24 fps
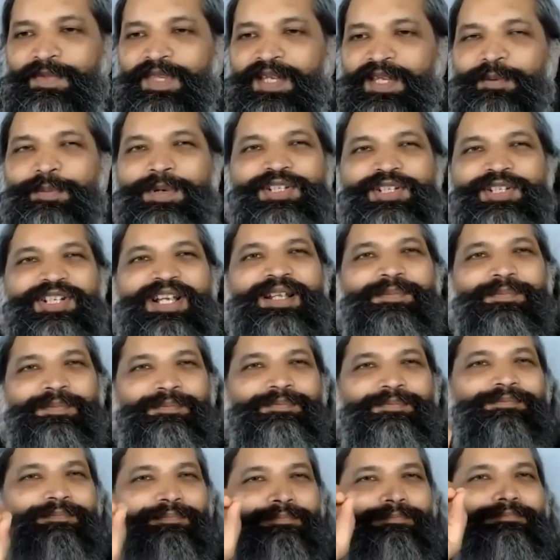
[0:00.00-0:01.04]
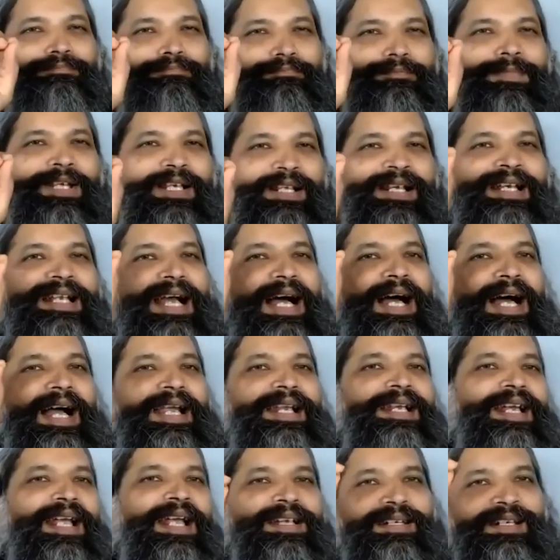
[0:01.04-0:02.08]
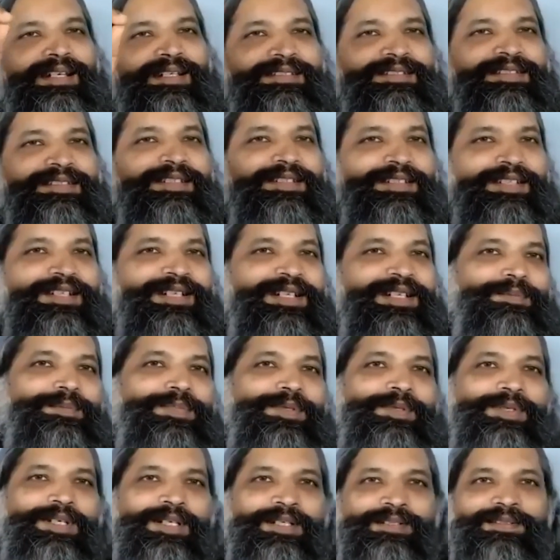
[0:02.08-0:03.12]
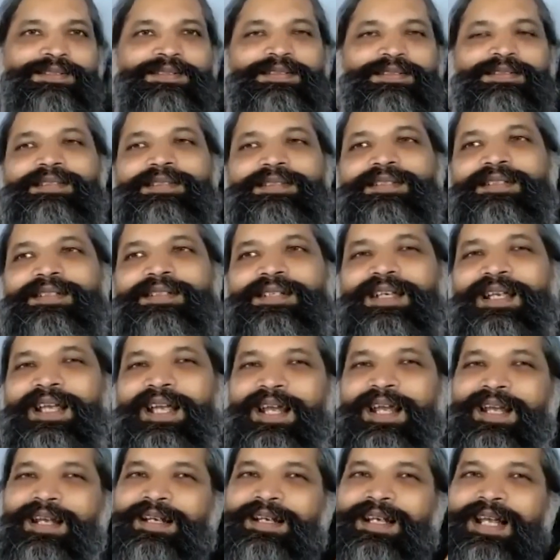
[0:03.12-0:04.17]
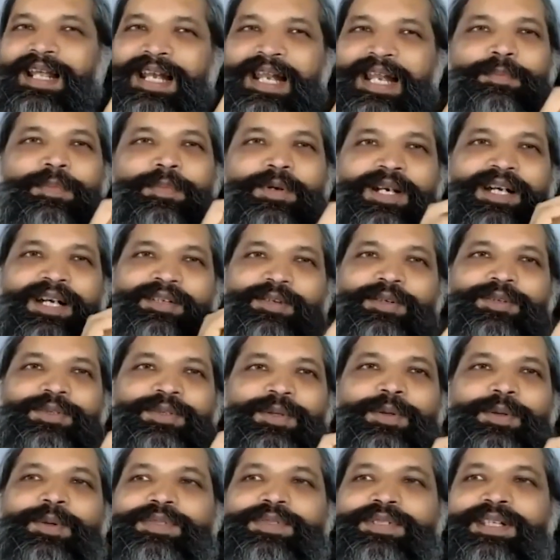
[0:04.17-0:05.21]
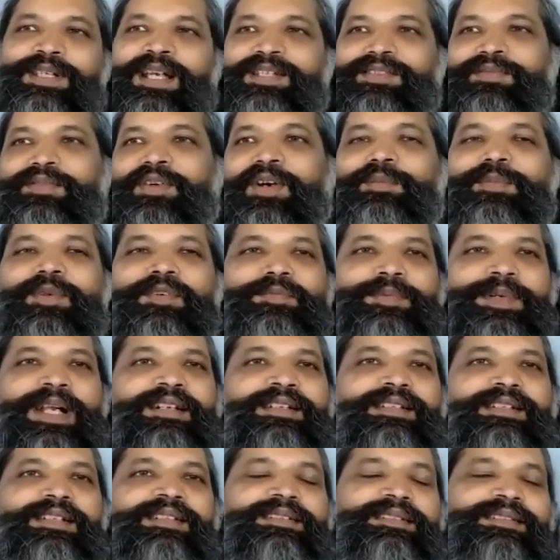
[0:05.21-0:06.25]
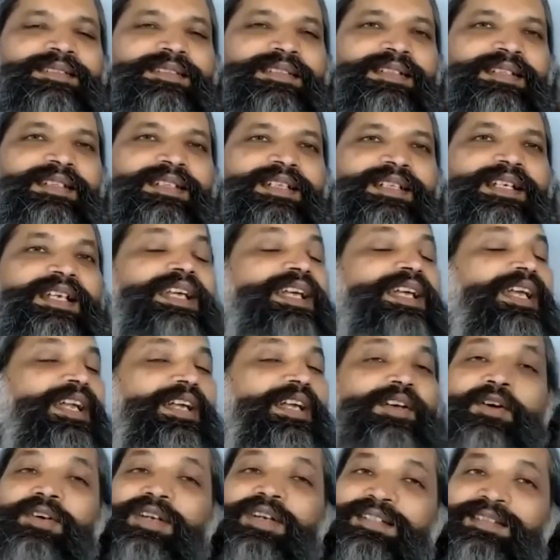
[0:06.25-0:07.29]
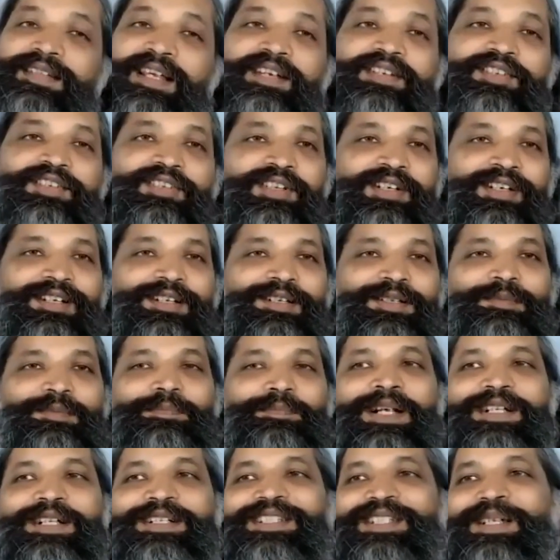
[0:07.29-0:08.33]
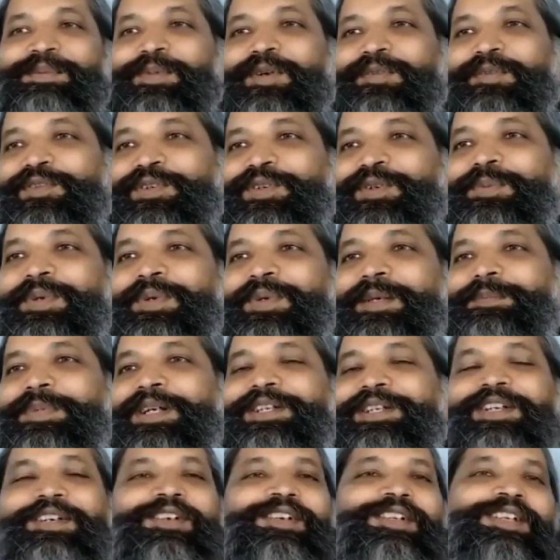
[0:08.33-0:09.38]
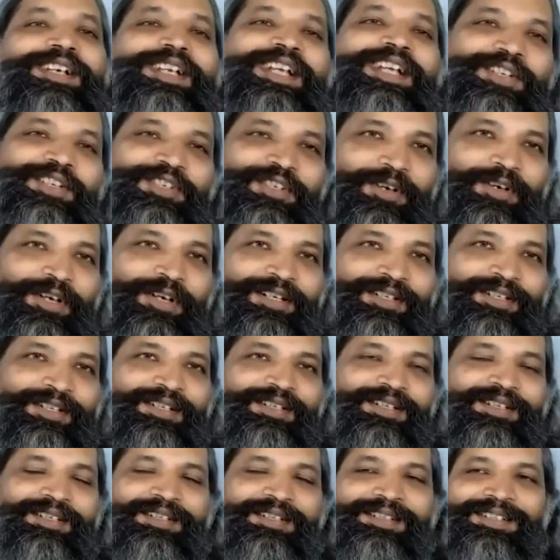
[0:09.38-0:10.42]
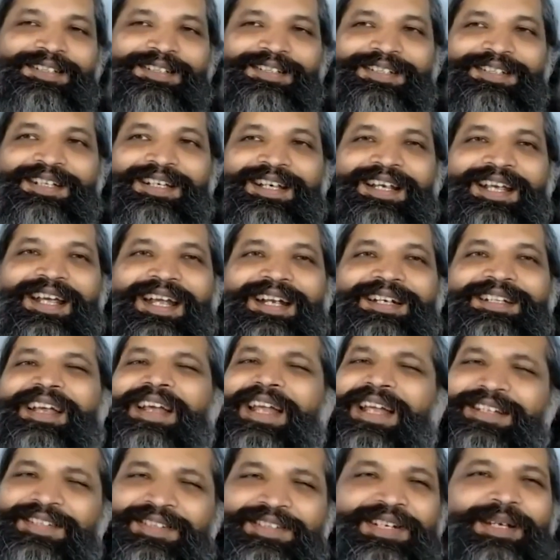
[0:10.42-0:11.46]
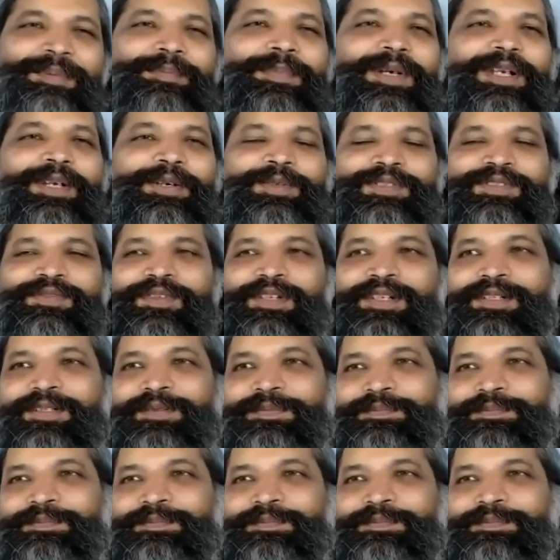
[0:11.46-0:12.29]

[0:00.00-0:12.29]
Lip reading: which are merely highlighting certain components, and elaborate on those as form of practice. Not essential, but some of you will particularly enjoy it, and they're extremely useful.